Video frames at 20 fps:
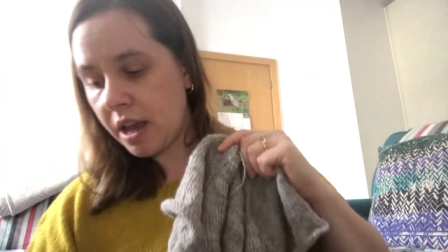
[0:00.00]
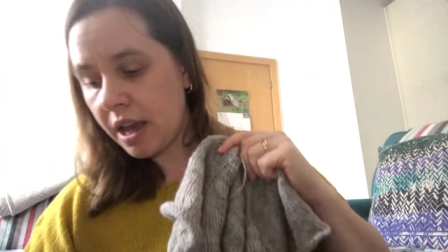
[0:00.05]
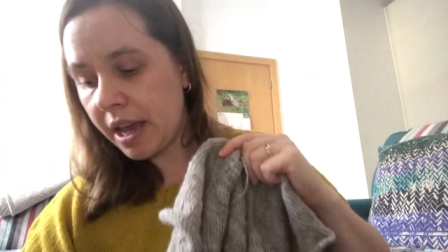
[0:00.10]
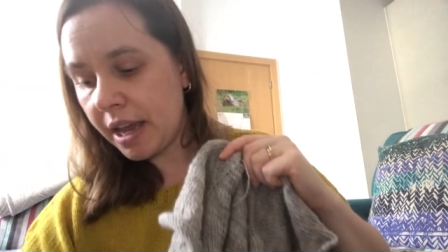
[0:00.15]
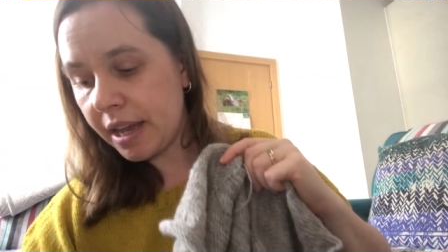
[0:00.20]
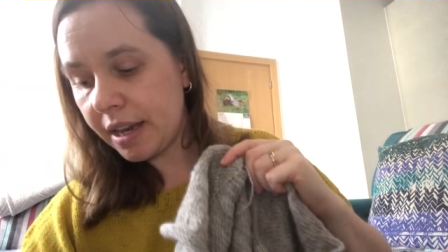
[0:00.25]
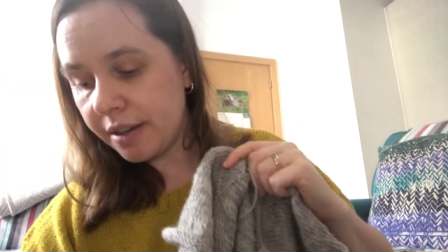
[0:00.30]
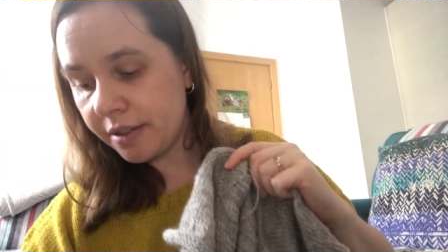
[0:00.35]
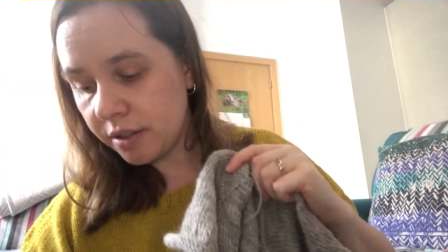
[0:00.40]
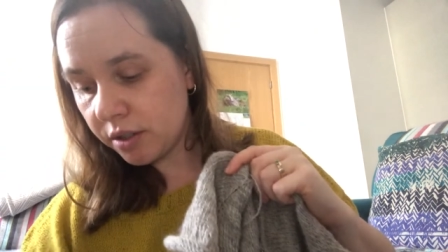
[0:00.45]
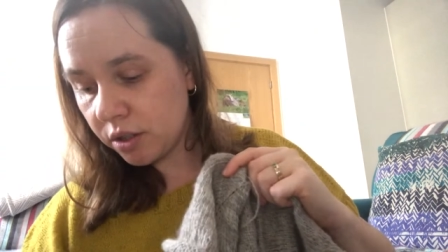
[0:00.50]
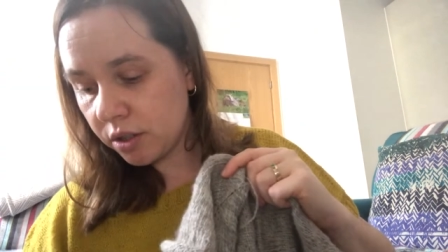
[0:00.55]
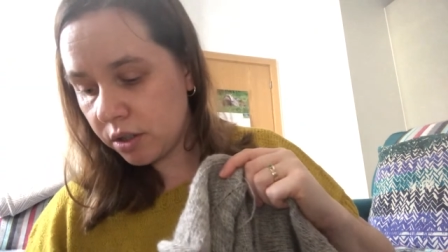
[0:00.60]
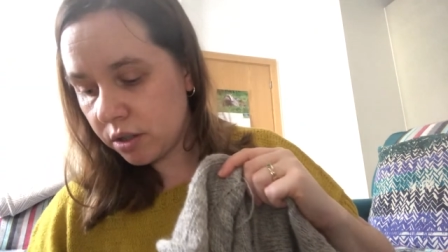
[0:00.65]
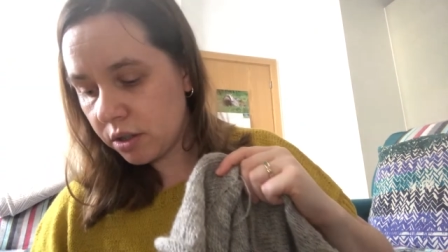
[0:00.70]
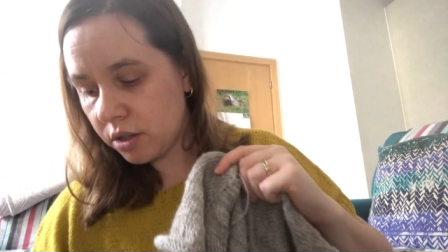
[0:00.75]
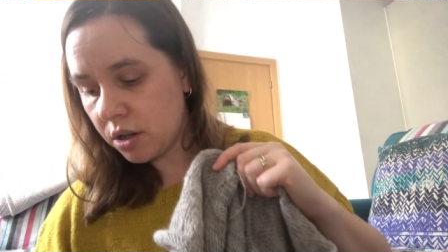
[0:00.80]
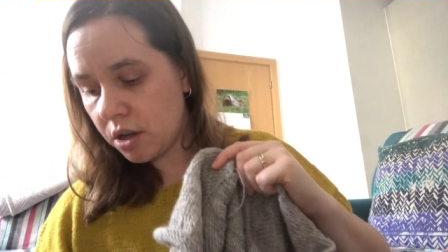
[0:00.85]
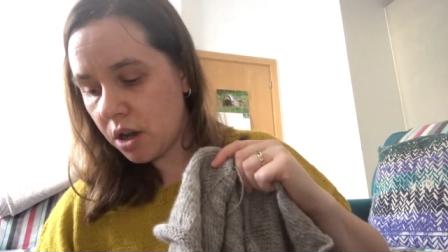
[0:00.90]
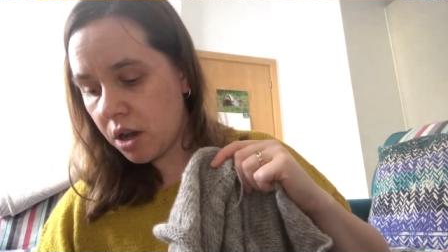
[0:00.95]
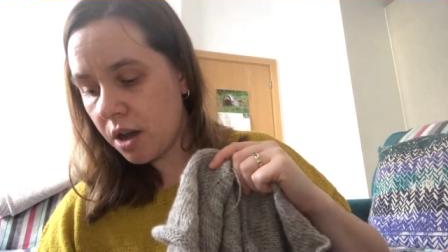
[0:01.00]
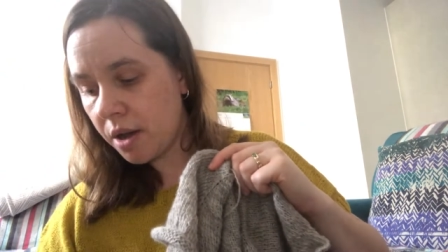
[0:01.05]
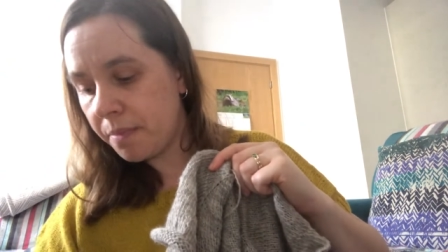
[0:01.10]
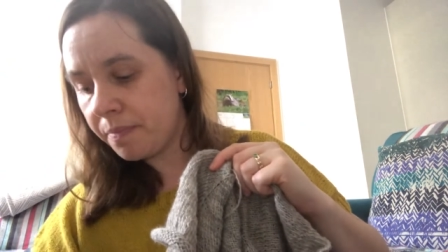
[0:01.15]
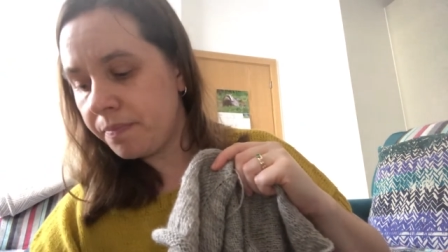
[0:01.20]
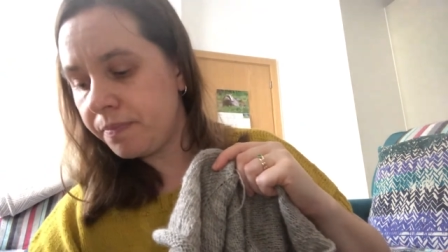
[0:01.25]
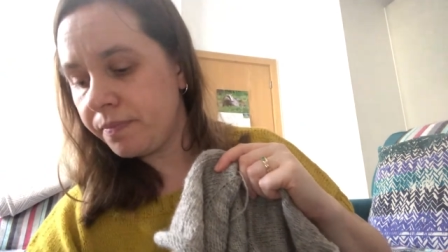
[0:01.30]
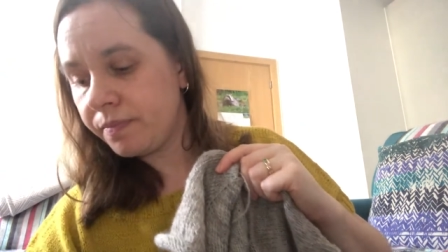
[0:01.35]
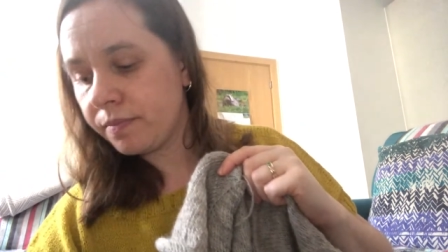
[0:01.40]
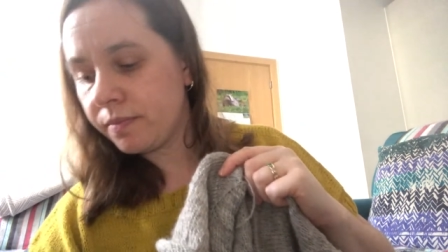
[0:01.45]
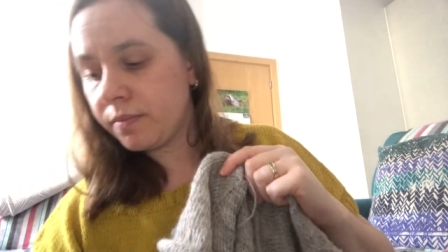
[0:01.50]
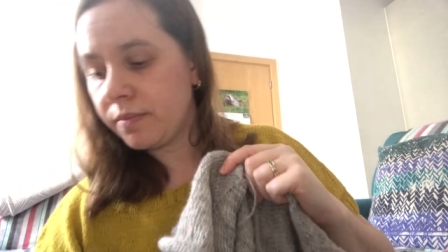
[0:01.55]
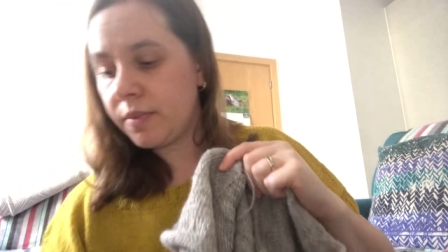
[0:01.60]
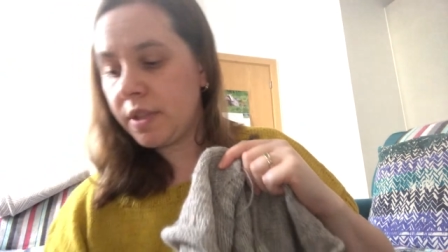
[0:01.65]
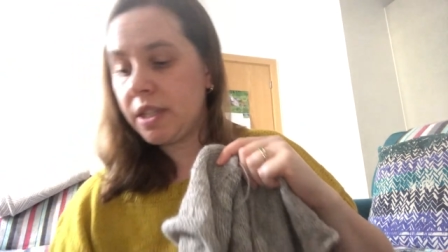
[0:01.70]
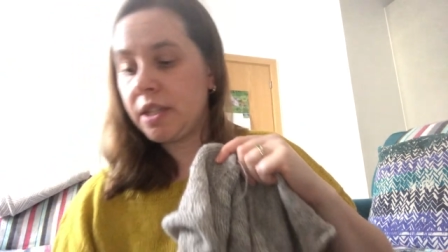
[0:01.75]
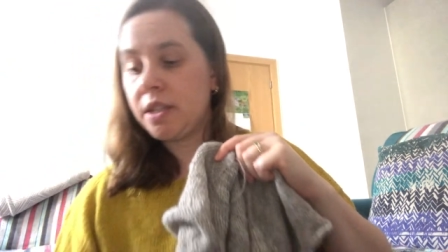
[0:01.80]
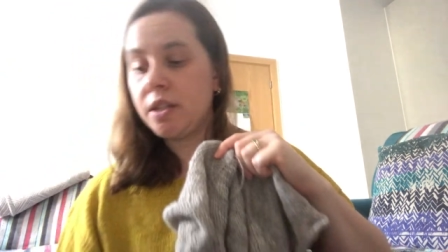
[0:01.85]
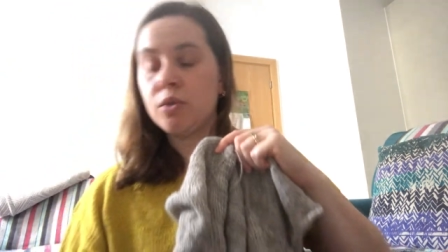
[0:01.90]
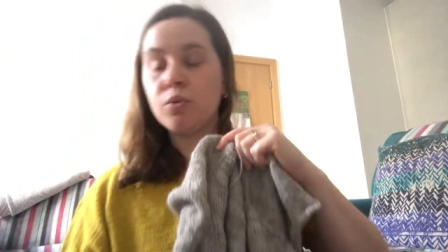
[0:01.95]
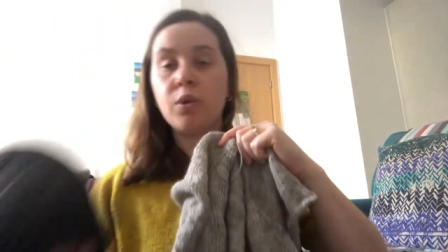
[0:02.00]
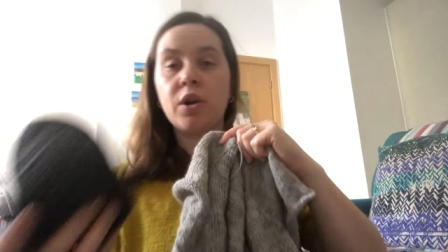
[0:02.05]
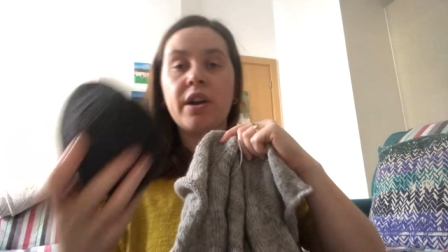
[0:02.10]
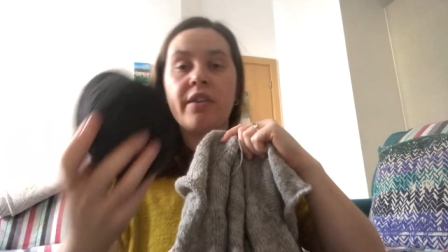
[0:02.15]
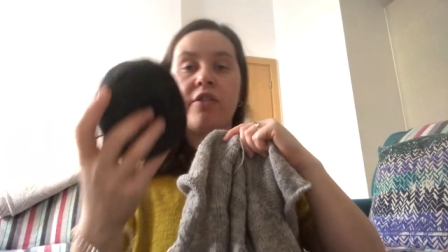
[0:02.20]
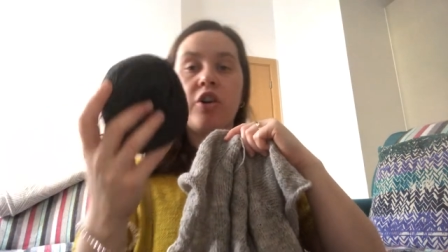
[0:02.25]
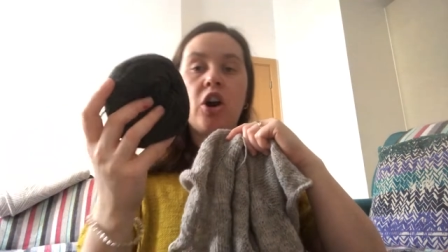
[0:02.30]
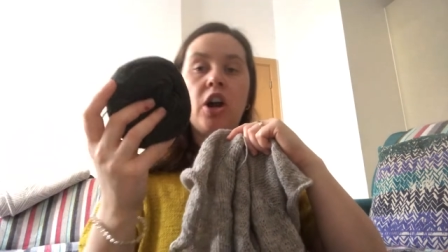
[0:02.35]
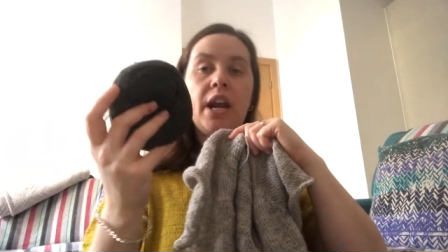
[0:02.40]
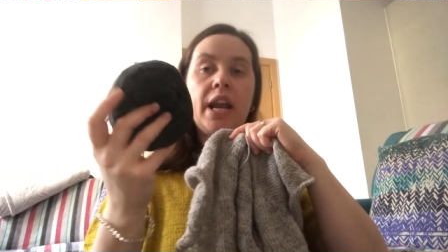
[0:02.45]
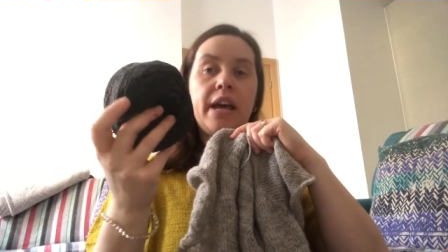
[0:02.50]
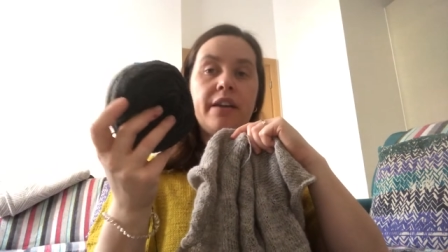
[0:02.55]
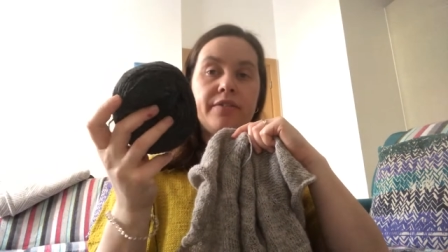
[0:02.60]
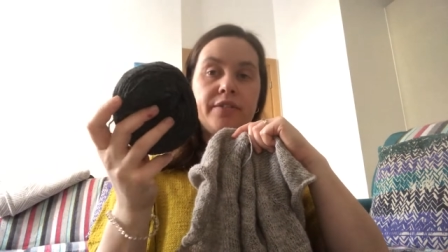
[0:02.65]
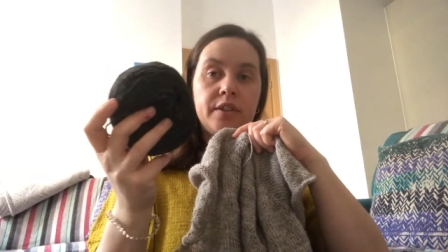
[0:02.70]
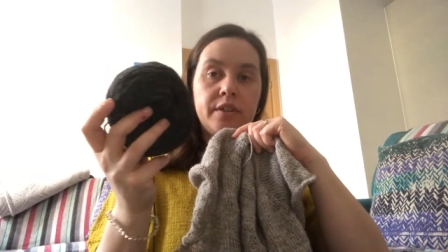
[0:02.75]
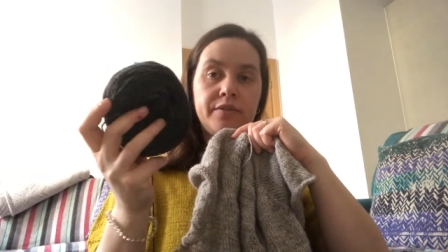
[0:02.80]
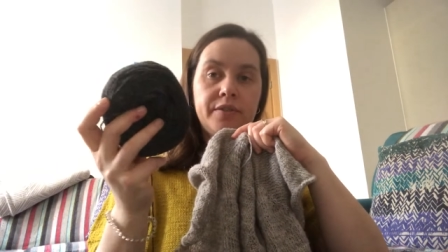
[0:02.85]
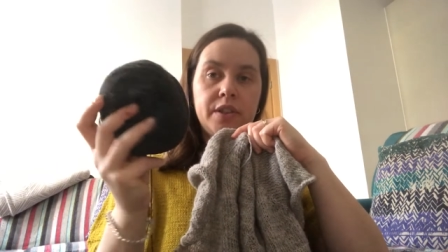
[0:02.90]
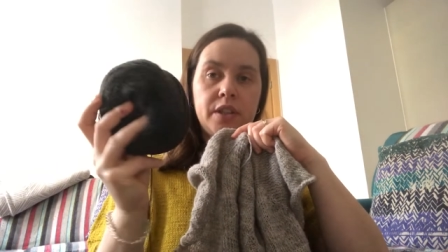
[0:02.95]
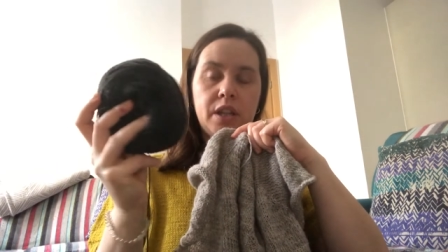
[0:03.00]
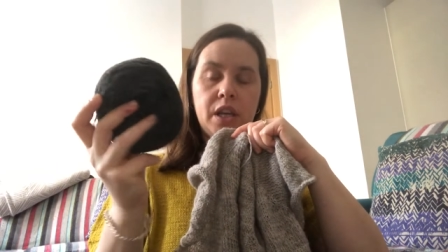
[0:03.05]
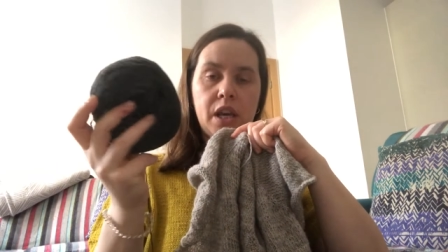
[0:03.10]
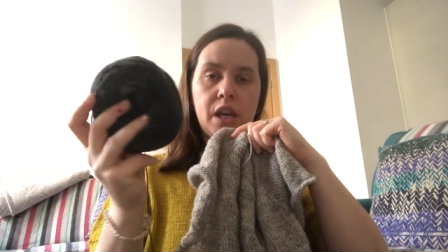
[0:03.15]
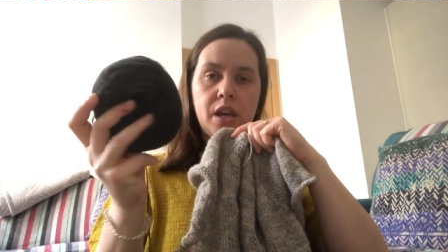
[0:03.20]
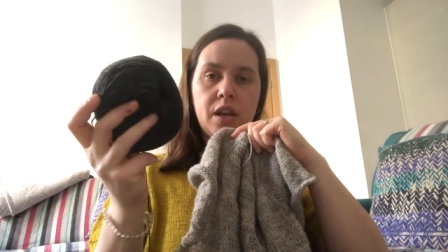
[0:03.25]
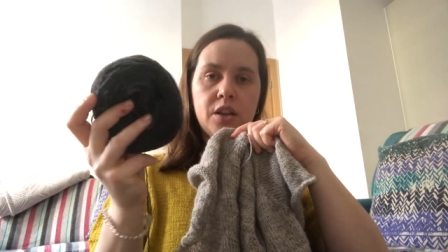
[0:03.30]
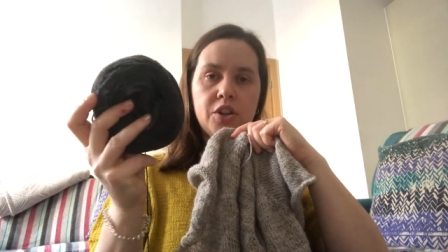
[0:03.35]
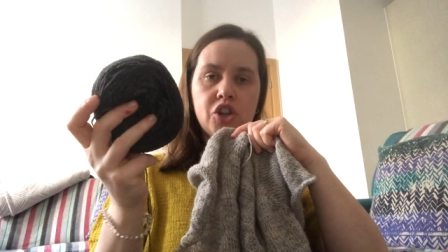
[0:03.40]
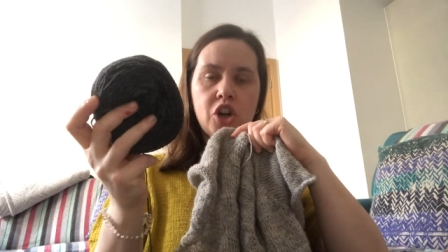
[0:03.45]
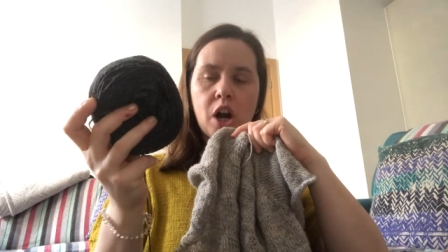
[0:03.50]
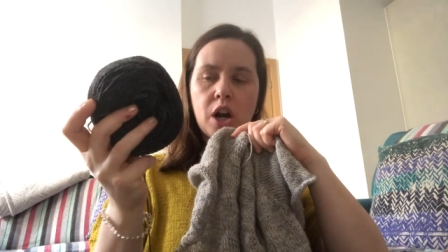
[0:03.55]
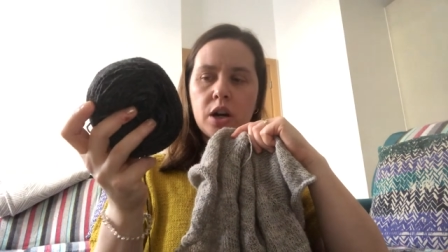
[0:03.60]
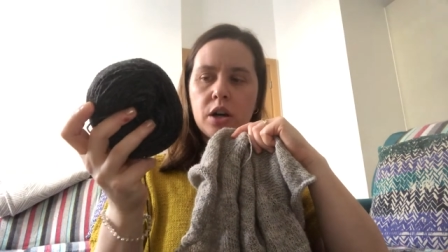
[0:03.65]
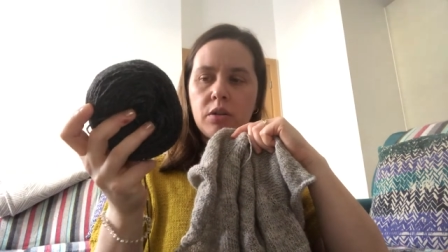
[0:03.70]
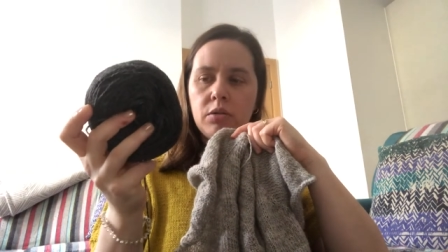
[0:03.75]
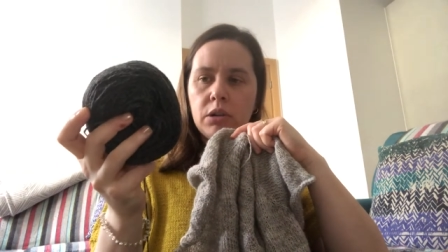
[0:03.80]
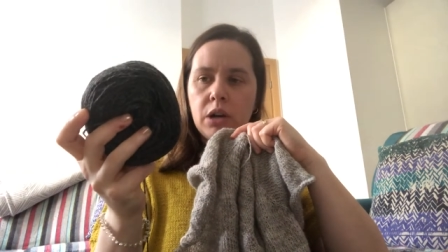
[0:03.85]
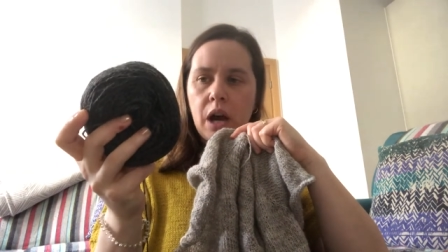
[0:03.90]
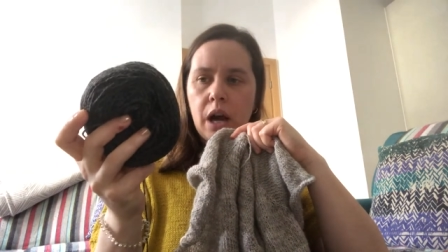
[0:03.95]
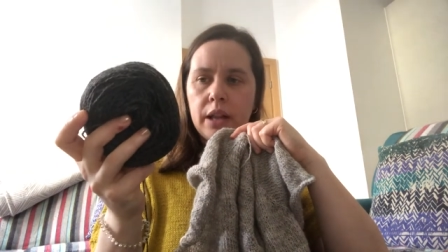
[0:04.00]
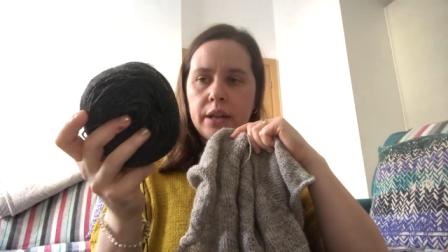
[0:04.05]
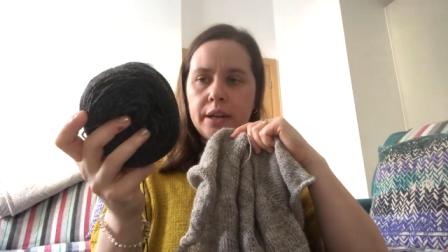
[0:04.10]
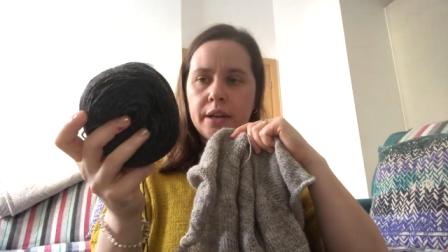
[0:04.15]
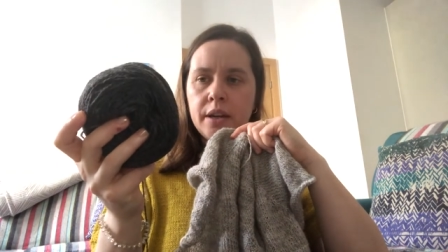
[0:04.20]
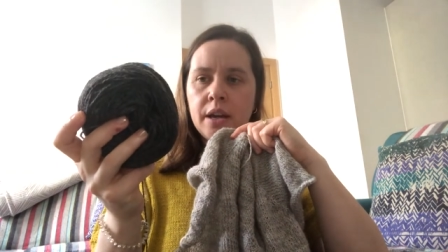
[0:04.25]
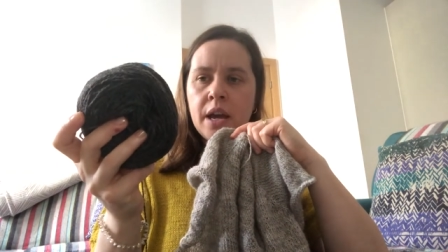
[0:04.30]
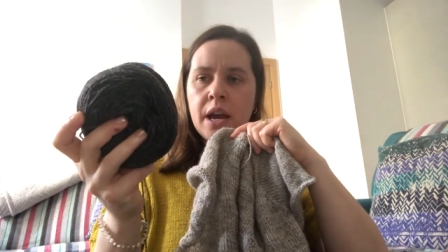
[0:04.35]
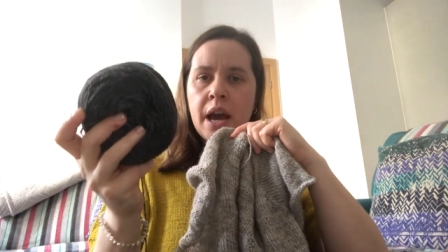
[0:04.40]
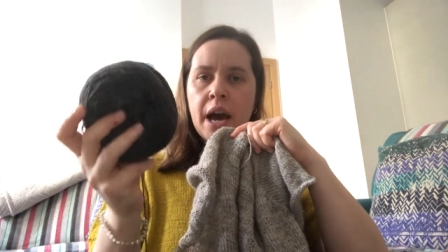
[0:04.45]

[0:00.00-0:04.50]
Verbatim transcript: And um, this is what I've got left of the charcoal color.